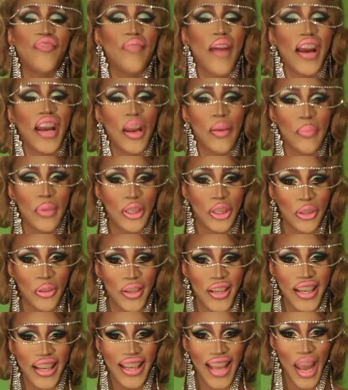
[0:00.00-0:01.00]
My name is
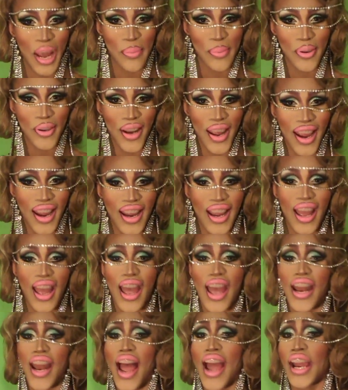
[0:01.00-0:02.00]
Trinity K Bonet,
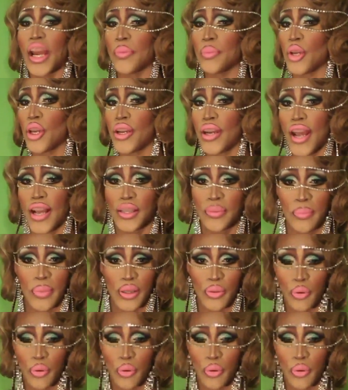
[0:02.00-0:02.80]
and I am your next Miss